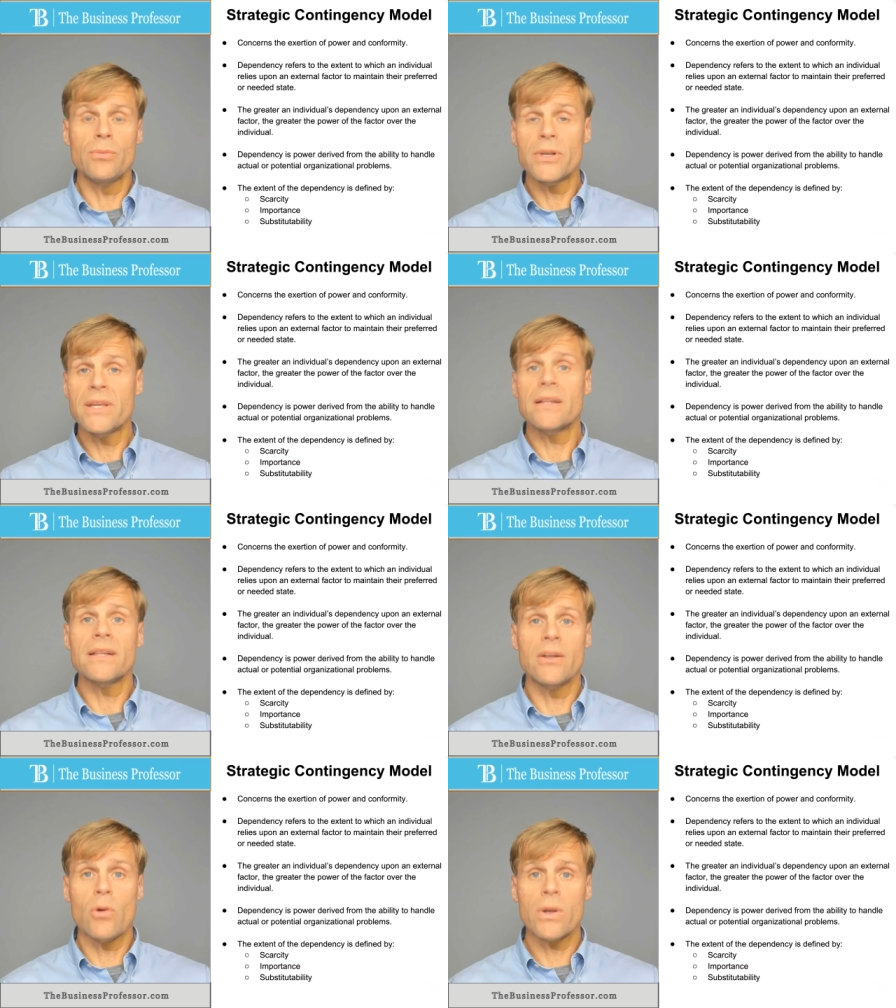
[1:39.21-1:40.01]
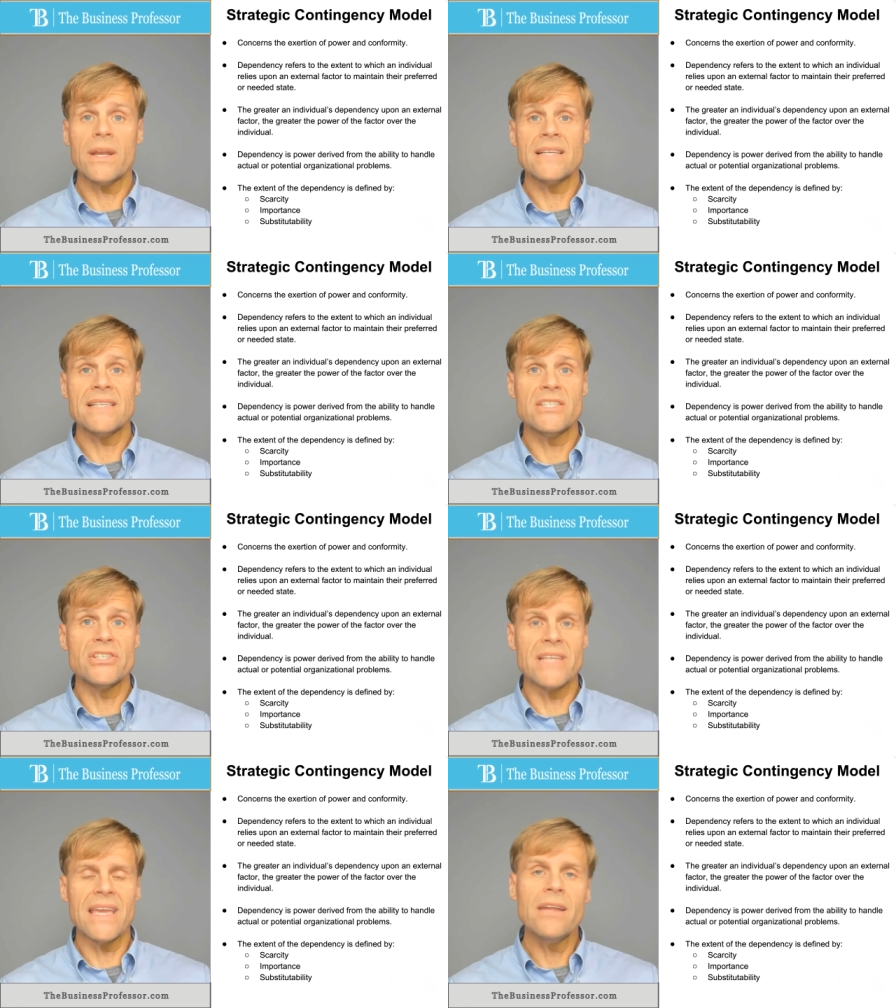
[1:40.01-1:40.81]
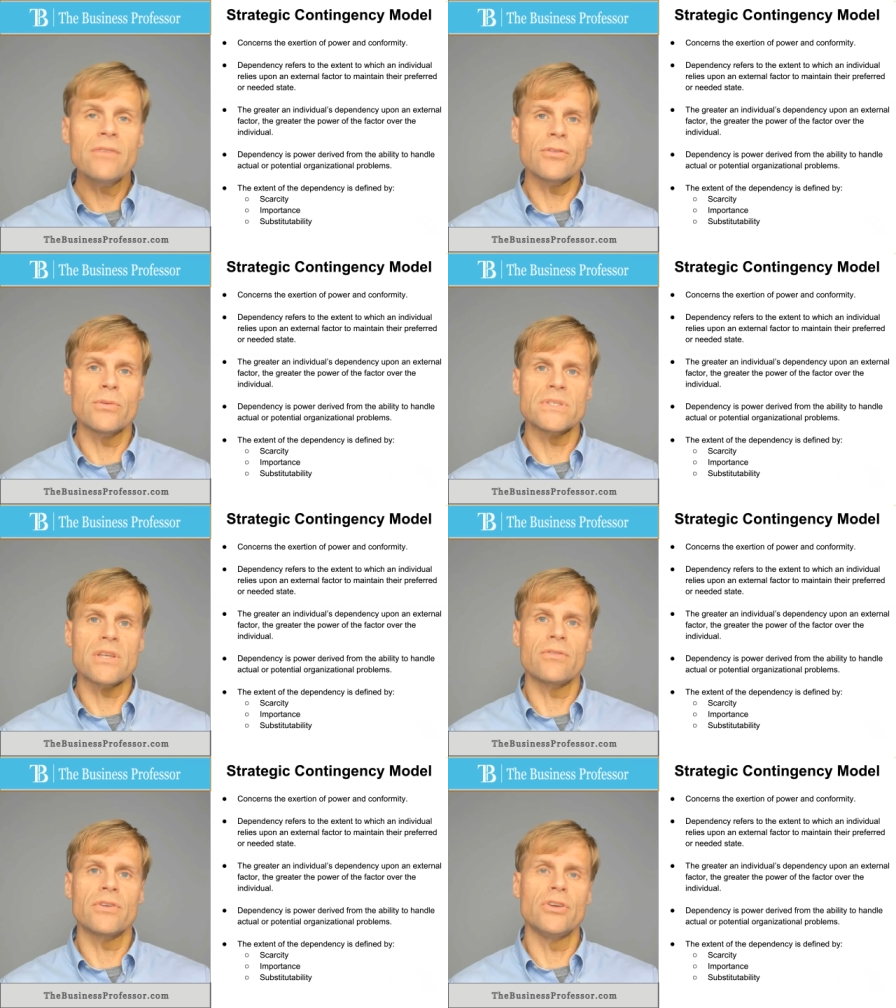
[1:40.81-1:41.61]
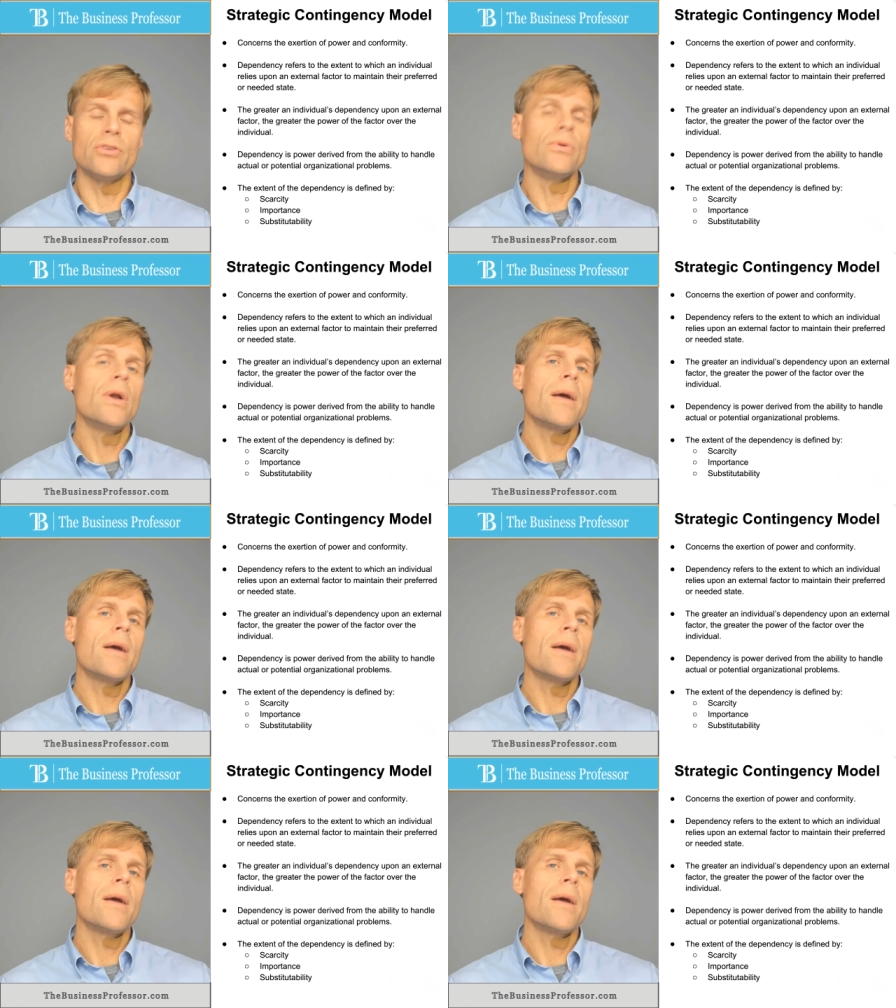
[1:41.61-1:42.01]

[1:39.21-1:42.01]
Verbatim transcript: particularly an organization's influence over you,